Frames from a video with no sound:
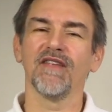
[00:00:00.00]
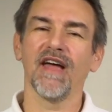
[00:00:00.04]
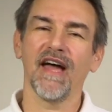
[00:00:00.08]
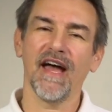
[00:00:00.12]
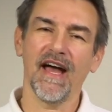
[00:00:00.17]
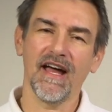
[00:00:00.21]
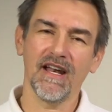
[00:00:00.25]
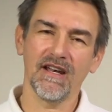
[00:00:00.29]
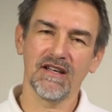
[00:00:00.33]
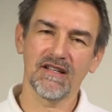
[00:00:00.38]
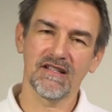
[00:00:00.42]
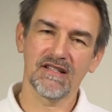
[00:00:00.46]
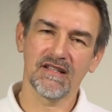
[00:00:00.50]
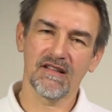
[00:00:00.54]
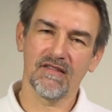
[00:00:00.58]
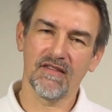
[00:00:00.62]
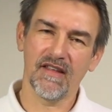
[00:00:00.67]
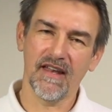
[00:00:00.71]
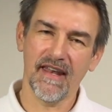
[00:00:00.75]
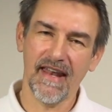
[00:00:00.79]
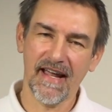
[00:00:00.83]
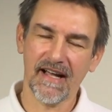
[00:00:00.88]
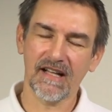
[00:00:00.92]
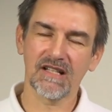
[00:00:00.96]
And
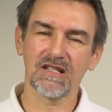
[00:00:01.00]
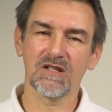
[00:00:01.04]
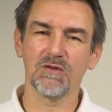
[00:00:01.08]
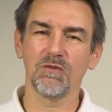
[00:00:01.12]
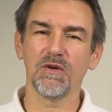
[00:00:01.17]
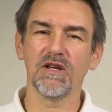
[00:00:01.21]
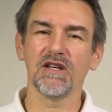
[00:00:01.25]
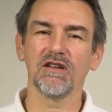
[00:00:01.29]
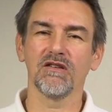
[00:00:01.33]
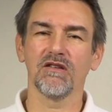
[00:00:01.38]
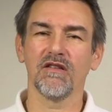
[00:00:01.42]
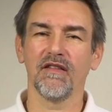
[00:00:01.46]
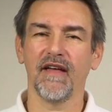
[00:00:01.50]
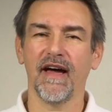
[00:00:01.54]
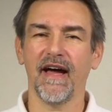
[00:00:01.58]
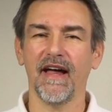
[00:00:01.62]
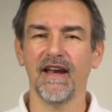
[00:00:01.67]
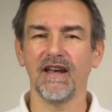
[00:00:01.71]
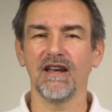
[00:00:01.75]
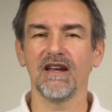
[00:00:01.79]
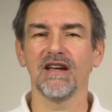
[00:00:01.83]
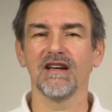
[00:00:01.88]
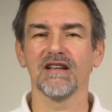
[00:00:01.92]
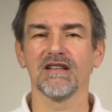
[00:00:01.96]
the next video
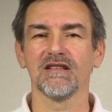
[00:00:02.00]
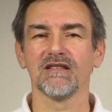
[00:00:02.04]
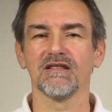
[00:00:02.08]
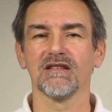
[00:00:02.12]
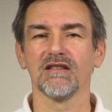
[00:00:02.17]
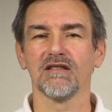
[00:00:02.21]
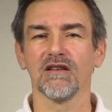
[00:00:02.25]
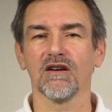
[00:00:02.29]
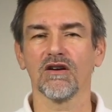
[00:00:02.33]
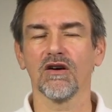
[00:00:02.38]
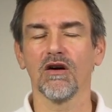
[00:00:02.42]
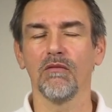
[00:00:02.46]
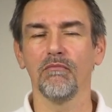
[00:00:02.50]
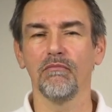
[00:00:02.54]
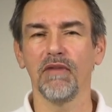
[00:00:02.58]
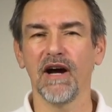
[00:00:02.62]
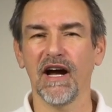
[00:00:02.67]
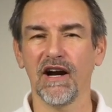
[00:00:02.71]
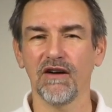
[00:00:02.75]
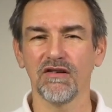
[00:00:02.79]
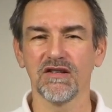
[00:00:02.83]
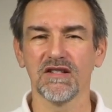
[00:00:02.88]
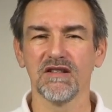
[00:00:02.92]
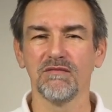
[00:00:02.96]
then is the
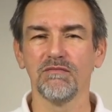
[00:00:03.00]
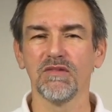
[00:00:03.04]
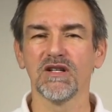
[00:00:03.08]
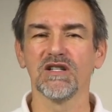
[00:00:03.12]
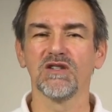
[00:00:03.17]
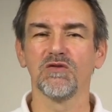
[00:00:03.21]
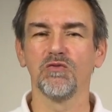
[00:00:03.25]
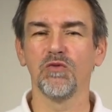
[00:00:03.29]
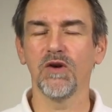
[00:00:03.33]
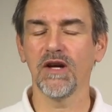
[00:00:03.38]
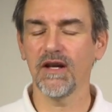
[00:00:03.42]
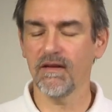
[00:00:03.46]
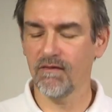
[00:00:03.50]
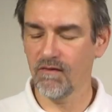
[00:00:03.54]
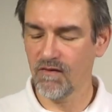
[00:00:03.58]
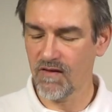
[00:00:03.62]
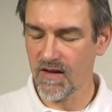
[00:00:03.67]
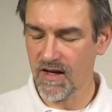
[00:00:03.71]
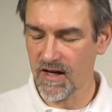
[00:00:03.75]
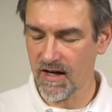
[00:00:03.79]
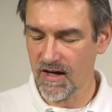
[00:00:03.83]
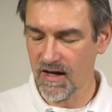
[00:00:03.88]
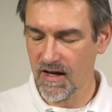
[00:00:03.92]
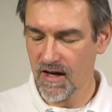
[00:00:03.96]
comparison between
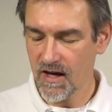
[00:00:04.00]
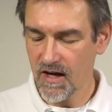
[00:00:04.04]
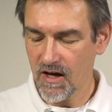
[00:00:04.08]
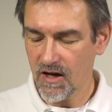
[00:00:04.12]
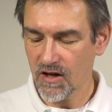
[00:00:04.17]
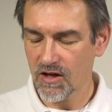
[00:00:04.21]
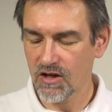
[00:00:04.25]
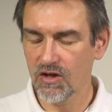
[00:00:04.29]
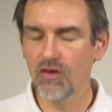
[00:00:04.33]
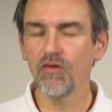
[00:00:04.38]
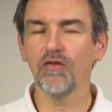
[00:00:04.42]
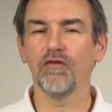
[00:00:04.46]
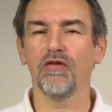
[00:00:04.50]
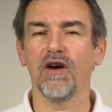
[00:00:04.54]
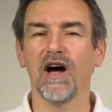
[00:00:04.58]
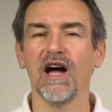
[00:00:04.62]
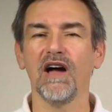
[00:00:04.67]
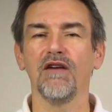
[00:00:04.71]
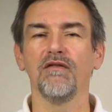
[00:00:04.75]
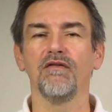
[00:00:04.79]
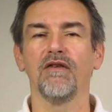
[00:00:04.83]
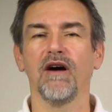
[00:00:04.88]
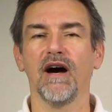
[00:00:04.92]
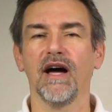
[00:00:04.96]
the
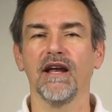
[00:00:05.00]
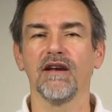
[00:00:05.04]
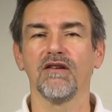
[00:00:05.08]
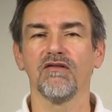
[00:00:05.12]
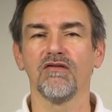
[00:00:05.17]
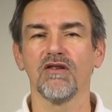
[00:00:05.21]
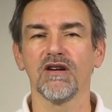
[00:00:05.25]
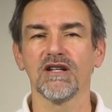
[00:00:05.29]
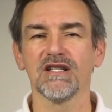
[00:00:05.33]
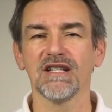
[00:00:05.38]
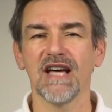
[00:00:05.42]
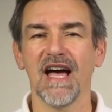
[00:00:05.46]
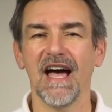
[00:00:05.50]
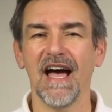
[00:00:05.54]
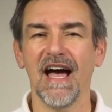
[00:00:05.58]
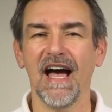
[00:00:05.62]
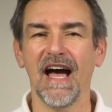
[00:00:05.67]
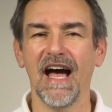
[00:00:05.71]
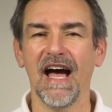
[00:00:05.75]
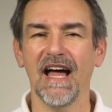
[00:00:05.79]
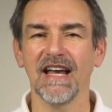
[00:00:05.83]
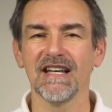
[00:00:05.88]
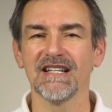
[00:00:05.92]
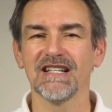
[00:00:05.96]
Q500
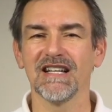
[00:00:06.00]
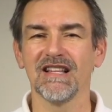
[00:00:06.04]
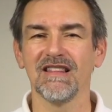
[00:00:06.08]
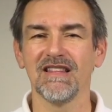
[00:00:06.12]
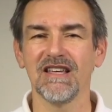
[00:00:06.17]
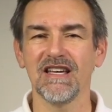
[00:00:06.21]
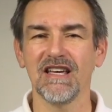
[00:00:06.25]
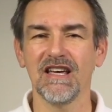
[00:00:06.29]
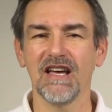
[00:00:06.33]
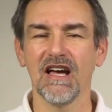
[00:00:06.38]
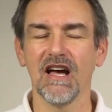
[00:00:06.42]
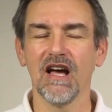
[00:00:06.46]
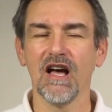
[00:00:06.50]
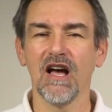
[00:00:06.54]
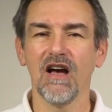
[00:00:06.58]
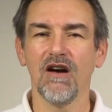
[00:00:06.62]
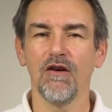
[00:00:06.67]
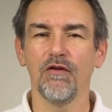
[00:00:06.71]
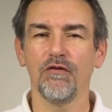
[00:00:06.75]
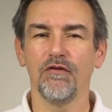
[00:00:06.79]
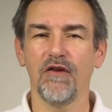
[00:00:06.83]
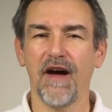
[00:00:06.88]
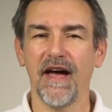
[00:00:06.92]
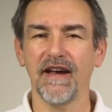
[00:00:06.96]
and the
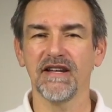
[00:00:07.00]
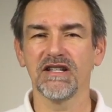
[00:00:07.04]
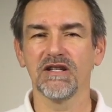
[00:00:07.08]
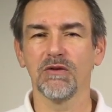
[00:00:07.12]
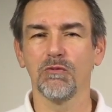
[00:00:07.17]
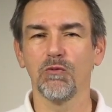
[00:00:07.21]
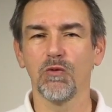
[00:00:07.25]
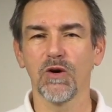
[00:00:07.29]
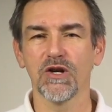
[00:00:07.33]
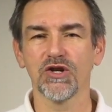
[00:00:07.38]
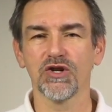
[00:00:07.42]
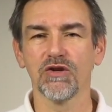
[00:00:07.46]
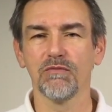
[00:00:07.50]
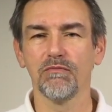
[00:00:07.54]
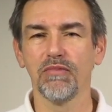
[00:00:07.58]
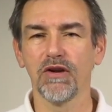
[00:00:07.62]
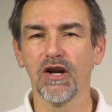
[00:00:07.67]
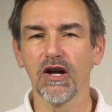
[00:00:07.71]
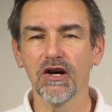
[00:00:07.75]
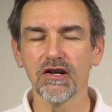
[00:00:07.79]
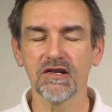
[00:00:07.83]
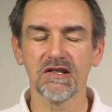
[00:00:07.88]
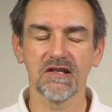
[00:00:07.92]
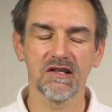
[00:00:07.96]
Phantom Vision
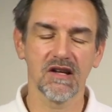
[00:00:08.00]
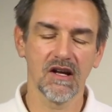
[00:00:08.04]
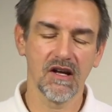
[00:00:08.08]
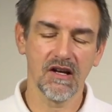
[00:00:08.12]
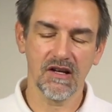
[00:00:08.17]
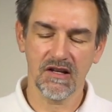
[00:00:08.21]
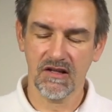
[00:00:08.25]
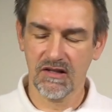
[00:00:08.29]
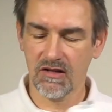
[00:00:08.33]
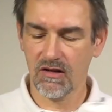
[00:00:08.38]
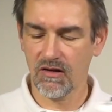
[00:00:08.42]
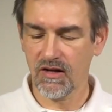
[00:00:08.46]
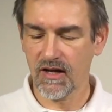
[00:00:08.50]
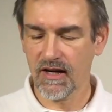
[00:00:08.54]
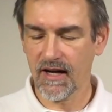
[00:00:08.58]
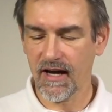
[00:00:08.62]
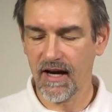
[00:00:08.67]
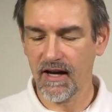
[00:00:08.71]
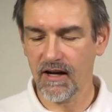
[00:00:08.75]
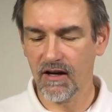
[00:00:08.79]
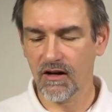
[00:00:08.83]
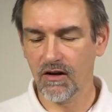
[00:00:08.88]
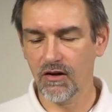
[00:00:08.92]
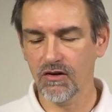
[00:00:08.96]
Plus, so you
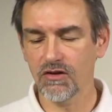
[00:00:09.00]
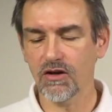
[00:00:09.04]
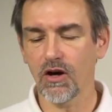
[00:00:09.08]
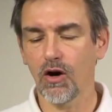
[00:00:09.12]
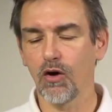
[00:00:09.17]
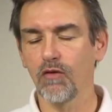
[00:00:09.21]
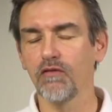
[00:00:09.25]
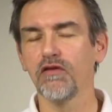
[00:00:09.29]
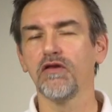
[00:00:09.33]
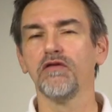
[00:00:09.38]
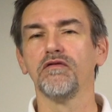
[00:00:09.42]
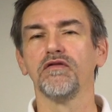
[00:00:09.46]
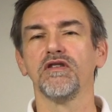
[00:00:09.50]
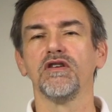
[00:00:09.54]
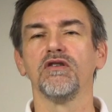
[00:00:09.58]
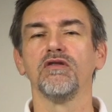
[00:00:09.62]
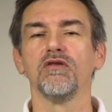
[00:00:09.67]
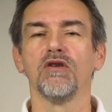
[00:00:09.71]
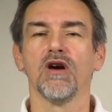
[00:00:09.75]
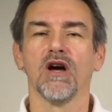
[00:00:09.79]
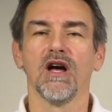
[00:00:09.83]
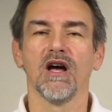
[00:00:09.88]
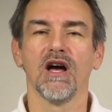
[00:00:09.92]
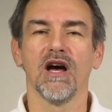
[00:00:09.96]
get a good
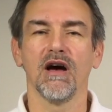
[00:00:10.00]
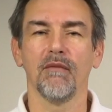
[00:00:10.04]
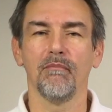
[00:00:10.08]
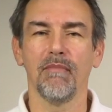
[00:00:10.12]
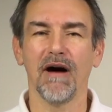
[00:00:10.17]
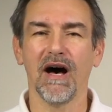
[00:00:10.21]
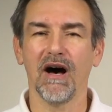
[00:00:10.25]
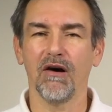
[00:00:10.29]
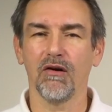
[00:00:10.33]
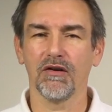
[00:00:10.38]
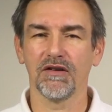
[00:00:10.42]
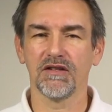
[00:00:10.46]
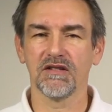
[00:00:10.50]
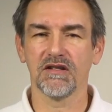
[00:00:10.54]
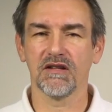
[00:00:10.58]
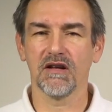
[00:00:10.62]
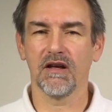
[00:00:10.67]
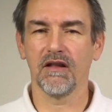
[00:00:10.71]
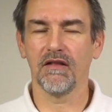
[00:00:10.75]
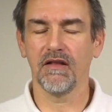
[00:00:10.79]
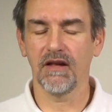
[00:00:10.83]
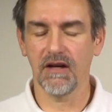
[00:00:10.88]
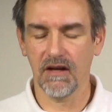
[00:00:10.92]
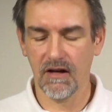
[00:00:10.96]
overview about
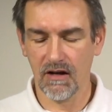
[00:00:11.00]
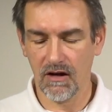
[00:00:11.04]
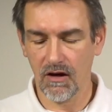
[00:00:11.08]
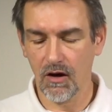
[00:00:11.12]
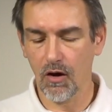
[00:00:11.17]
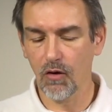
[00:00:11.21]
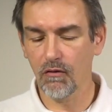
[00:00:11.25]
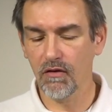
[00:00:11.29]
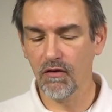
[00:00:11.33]
the